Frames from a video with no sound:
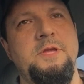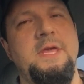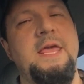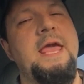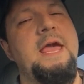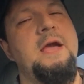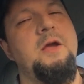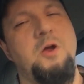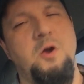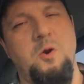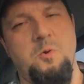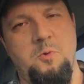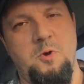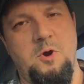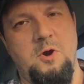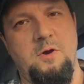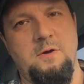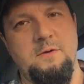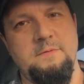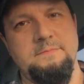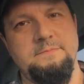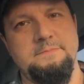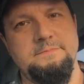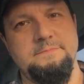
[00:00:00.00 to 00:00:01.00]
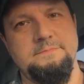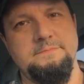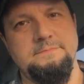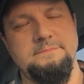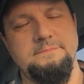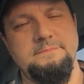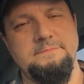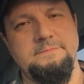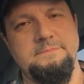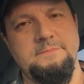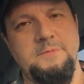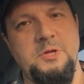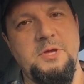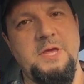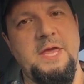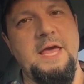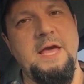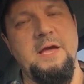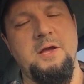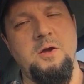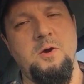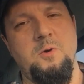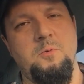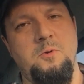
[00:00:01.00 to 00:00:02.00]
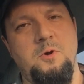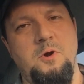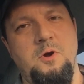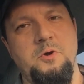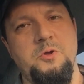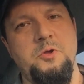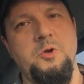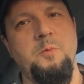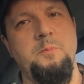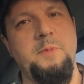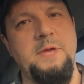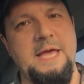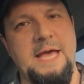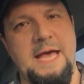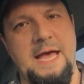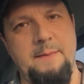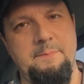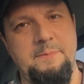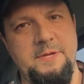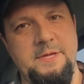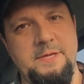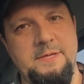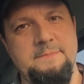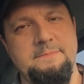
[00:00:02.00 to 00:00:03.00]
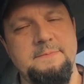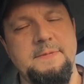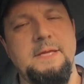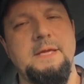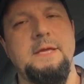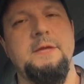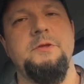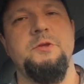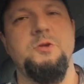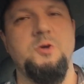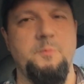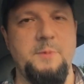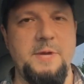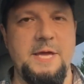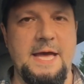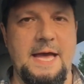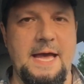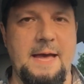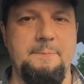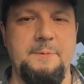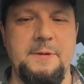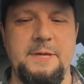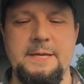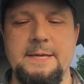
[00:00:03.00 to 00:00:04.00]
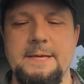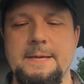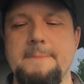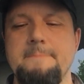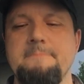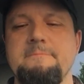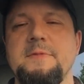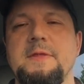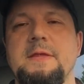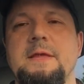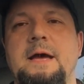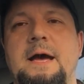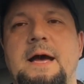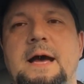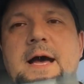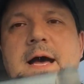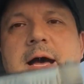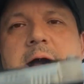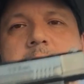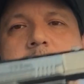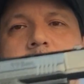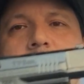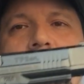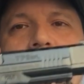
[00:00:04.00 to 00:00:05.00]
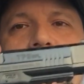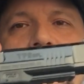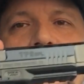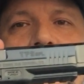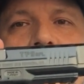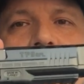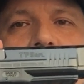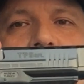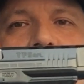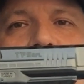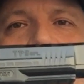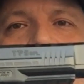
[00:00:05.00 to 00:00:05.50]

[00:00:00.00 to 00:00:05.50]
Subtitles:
can't go wrong. You can't go wrong. You'll be happy. You'll be happy. Again,